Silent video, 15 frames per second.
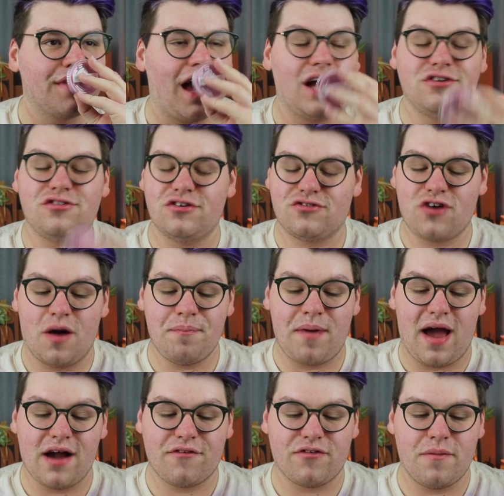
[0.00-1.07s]
I just got
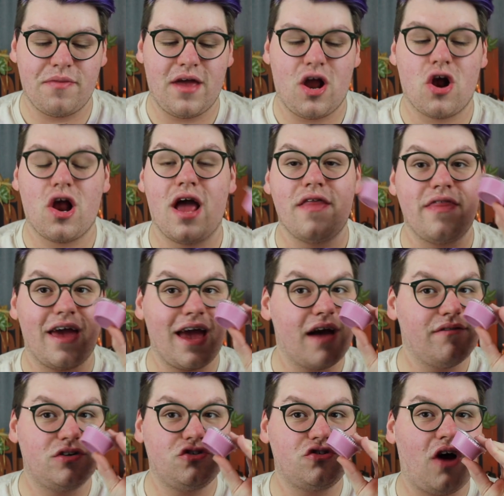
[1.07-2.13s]
back from there, and they
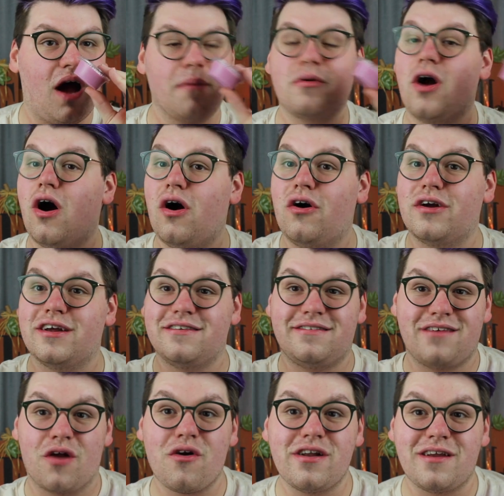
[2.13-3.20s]
have a shop called
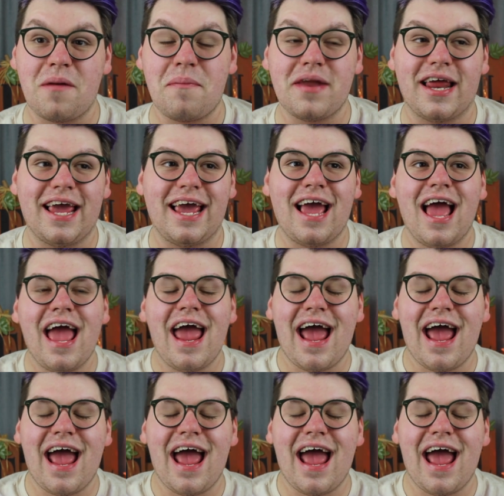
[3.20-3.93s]
Serendipity,